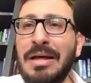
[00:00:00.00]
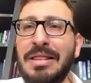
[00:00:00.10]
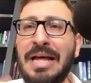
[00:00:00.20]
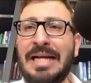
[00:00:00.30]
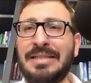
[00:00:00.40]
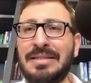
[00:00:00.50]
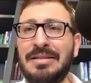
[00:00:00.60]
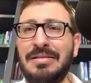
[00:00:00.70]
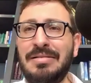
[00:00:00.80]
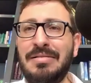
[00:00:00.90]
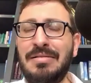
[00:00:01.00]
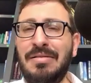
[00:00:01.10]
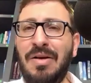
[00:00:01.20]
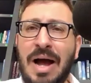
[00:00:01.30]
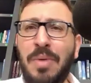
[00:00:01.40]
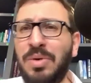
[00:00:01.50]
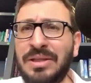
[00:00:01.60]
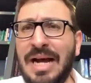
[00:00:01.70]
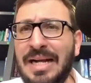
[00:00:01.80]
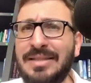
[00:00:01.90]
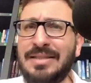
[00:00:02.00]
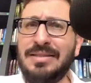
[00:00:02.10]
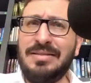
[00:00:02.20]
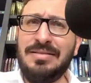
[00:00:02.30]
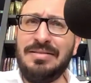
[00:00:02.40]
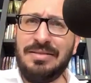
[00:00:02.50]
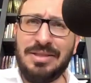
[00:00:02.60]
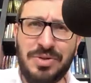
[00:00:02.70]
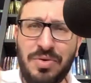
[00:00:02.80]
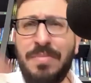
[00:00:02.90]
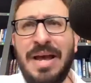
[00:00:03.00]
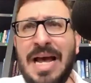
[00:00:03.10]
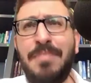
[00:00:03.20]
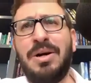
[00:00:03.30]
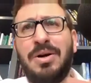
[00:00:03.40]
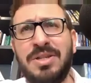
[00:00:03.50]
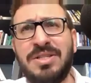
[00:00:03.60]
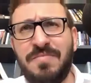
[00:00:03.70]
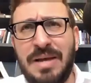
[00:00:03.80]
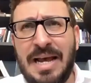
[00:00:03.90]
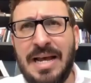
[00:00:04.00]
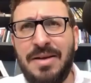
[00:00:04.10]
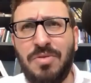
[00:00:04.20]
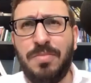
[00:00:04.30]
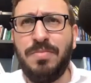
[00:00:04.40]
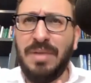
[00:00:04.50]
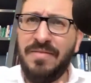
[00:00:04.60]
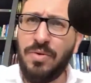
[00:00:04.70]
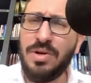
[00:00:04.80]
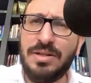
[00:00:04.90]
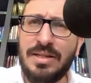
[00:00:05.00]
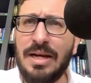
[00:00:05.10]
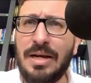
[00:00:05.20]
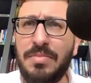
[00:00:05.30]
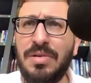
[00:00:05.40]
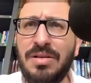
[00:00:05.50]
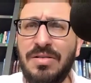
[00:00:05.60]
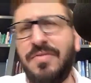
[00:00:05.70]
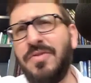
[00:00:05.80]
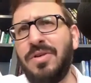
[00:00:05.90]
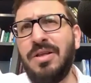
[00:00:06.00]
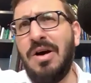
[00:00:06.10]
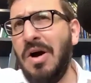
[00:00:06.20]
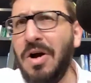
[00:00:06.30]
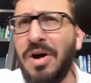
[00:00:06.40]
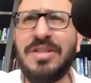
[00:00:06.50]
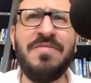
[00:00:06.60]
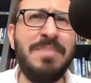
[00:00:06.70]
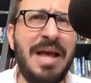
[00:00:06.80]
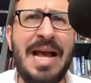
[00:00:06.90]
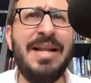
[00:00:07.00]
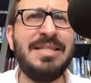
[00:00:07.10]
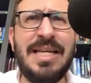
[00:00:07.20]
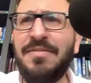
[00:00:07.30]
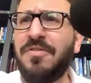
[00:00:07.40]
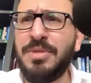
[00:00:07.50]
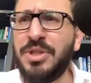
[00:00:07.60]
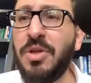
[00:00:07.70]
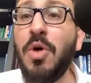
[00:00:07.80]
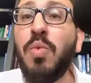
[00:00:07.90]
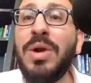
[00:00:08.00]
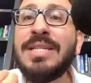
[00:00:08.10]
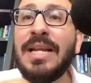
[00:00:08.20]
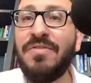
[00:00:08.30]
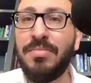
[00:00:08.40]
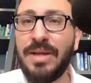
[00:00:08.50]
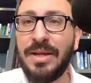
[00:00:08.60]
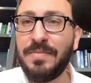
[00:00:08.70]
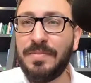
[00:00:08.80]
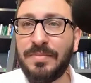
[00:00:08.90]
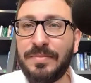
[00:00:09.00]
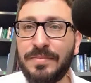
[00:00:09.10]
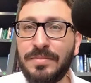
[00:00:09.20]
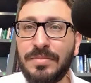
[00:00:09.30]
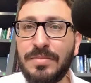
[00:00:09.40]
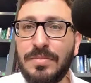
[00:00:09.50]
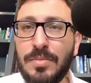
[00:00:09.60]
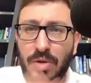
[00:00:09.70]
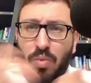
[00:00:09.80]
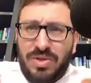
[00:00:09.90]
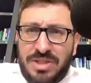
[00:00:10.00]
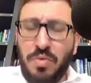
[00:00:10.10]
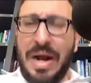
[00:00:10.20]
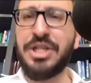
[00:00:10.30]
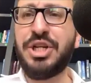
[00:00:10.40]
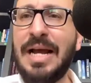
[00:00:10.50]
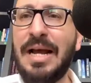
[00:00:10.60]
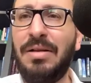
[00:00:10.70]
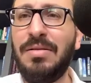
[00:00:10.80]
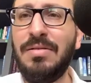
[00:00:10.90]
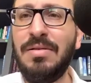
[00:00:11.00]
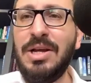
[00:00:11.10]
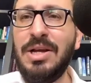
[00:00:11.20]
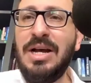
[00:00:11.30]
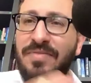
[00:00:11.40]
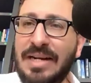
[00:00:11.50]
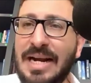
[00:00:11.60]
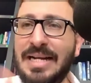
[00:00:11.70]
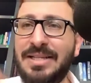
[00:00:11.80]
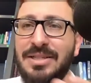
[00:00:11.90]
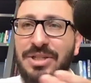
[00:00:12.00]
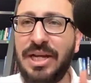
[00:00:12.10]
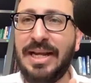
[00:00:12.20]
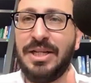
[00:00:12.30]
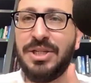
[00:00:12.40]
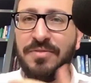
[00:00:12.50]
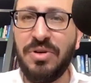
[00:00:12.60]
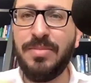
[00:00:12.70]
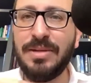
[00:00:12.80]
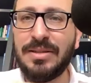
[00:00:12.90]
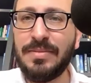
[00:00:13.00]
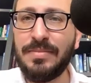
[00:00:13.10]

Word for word: that I will not destroy man because of man? Or ba'avur ha'adam, for the heart of man is evil from his youth. What does that even mean? What's the rationale of God's change of treatment?